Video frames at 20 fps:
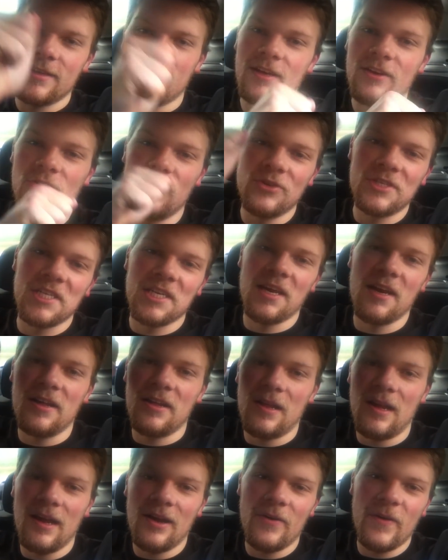Can you
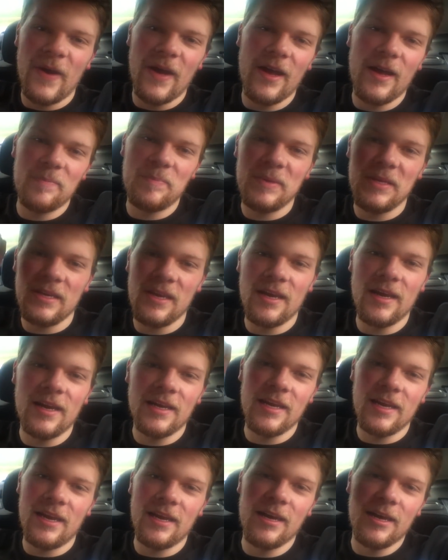tell how happy
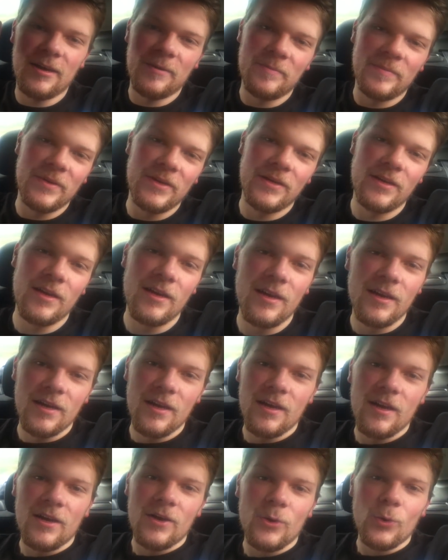I am?
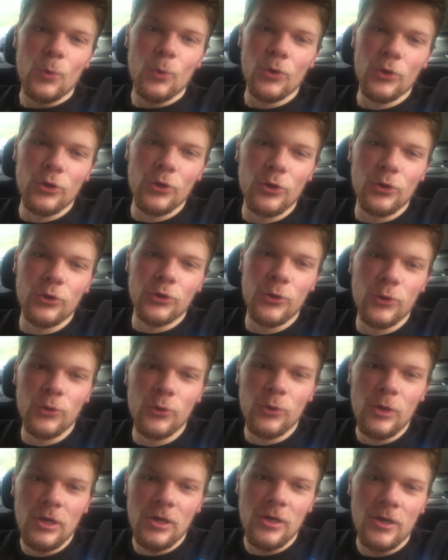
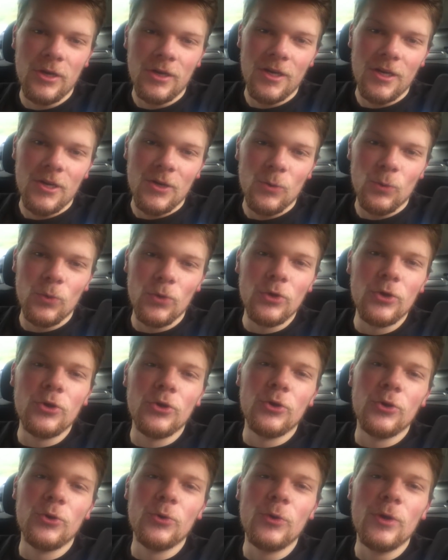Woo,
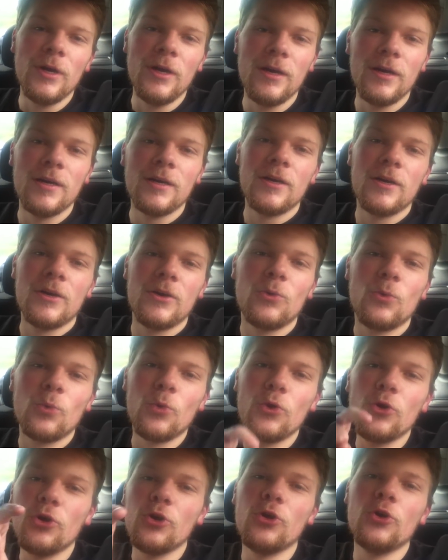woo,
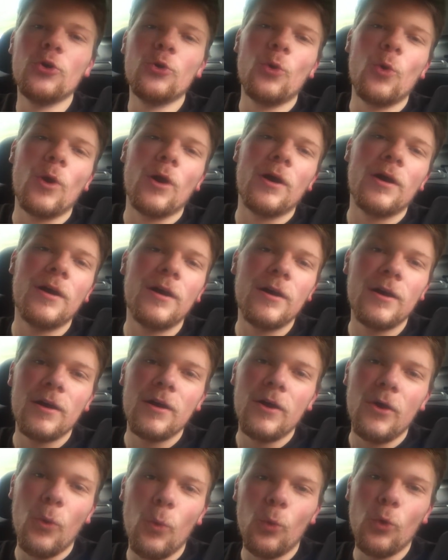woo,
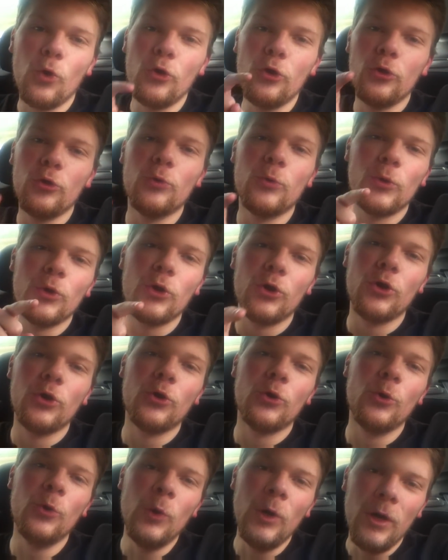woo,
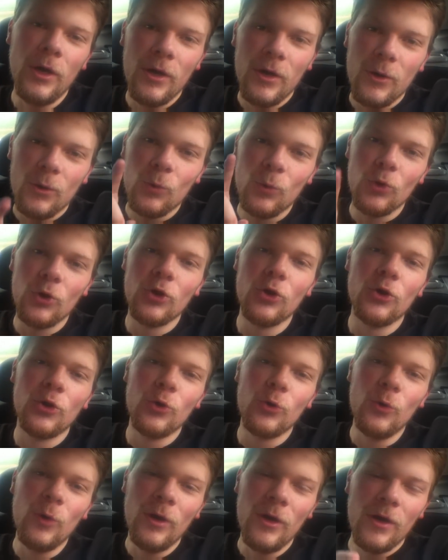woo,
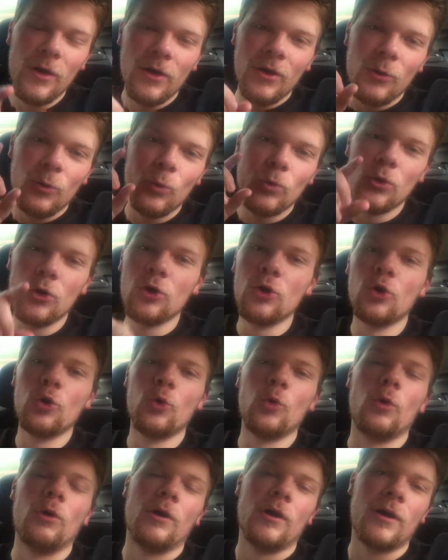woo,
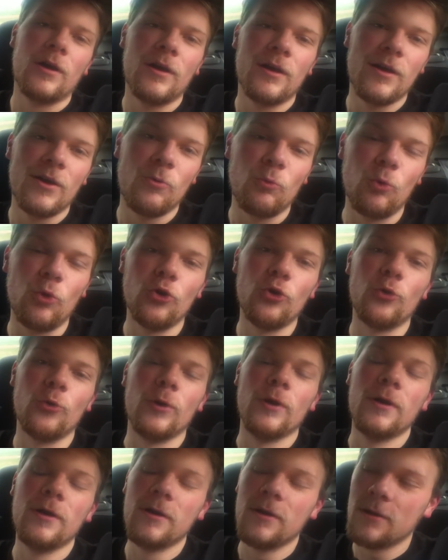woo,
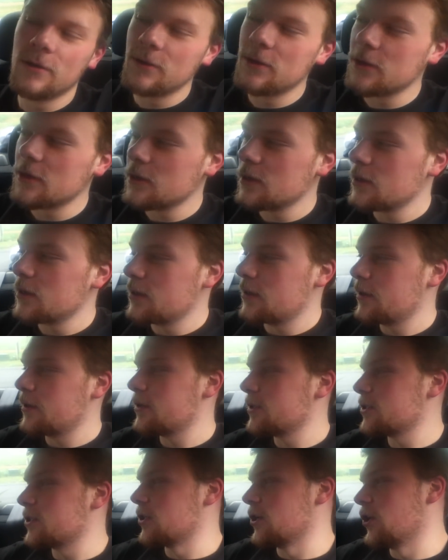woo.
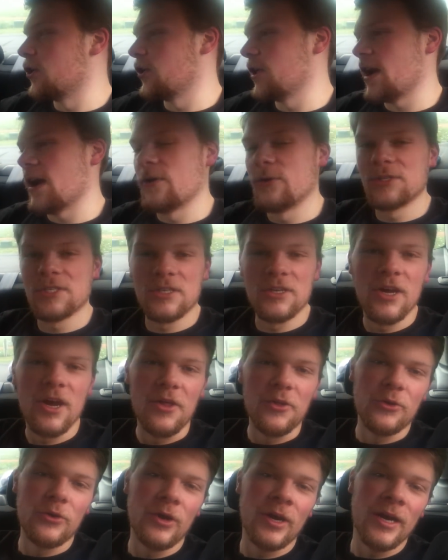So that was
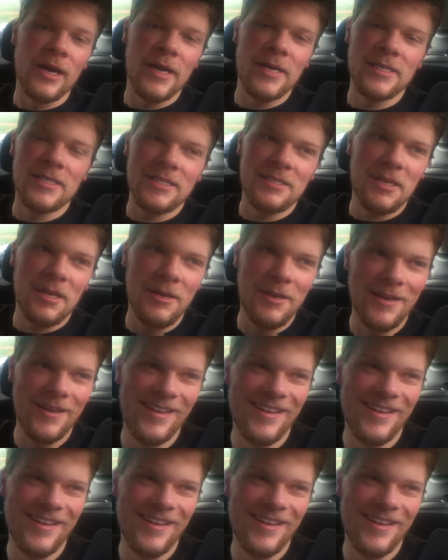another race.